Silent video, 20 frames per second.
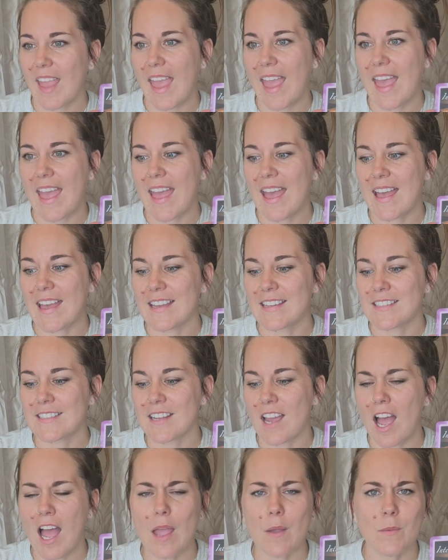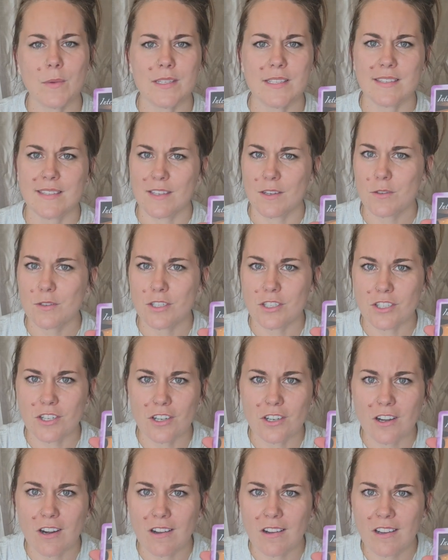and I was so
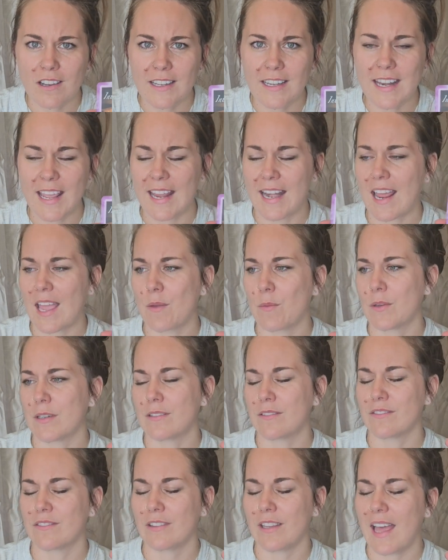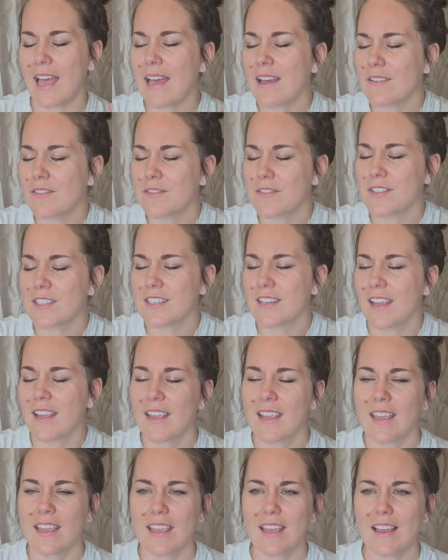sure on, and I would have laughed
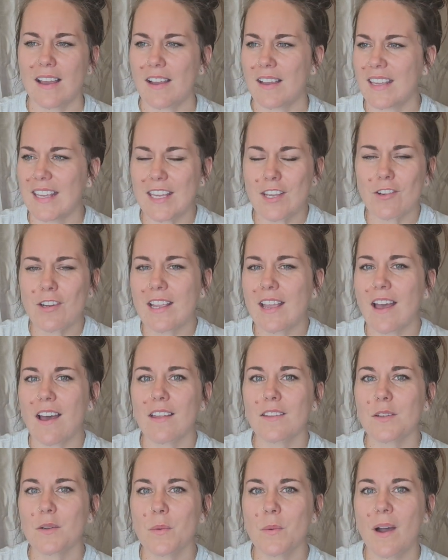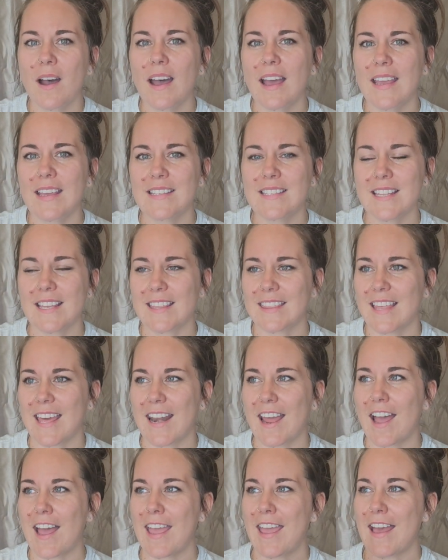hearing otherwise,
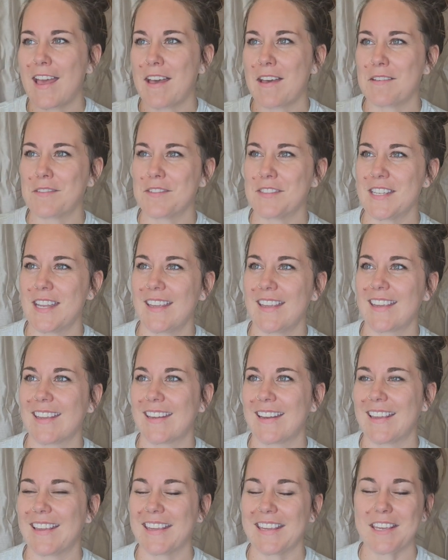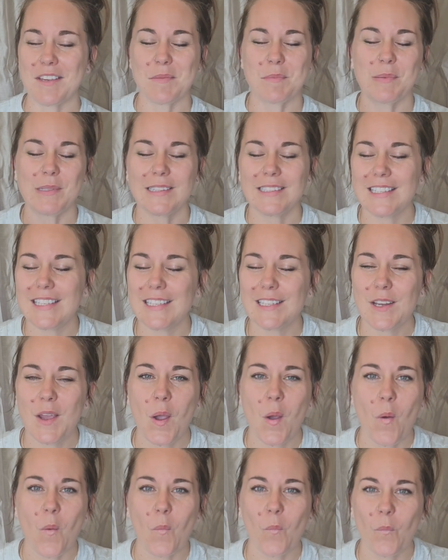that I have taken a complete
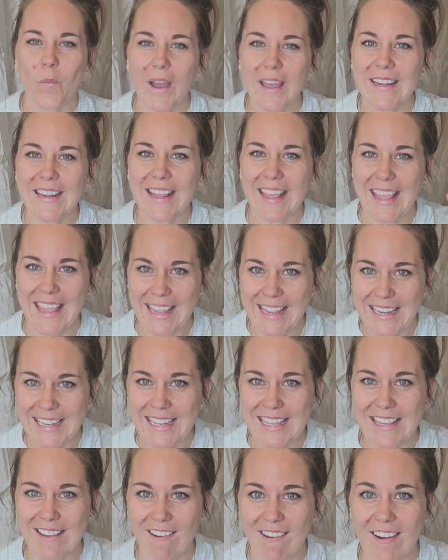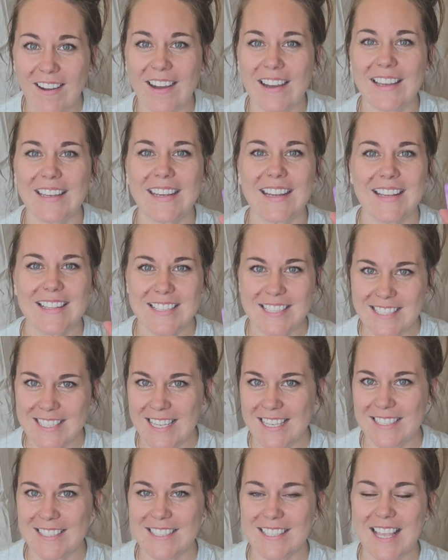180 on
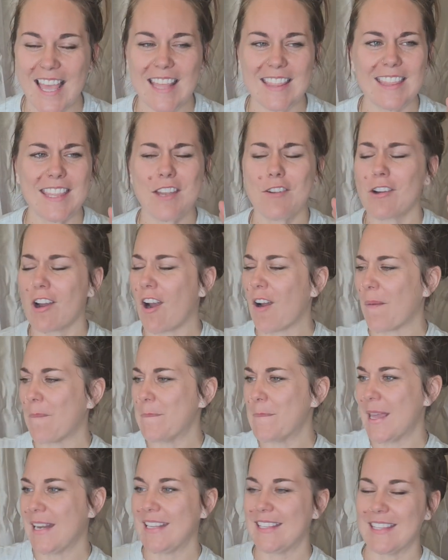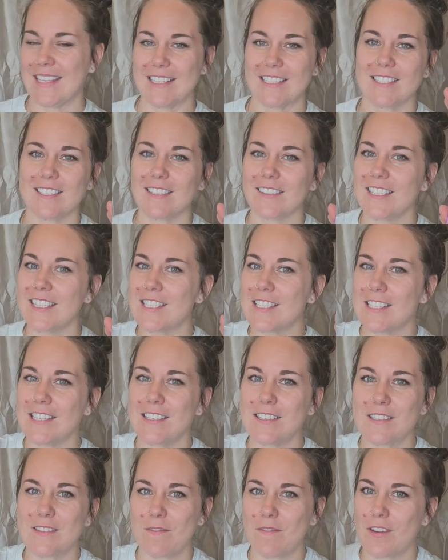since. And there are many things. The list
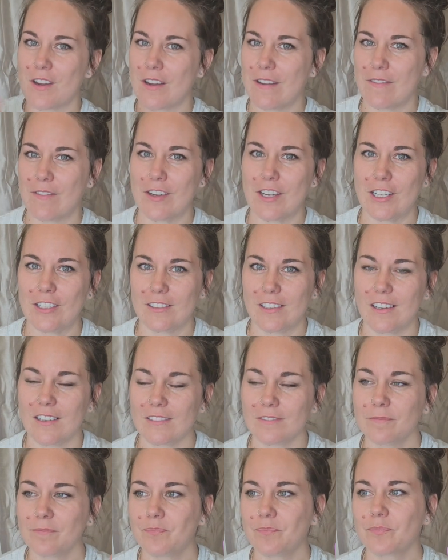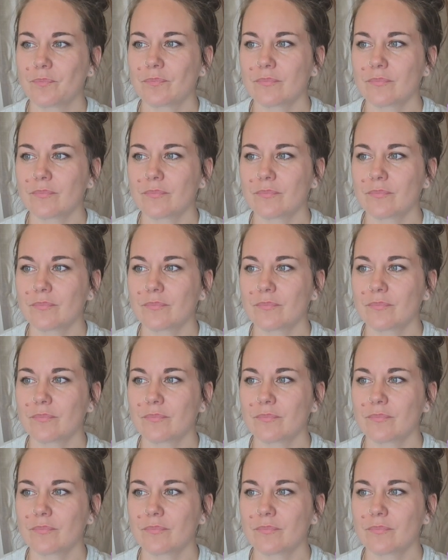is very, very long.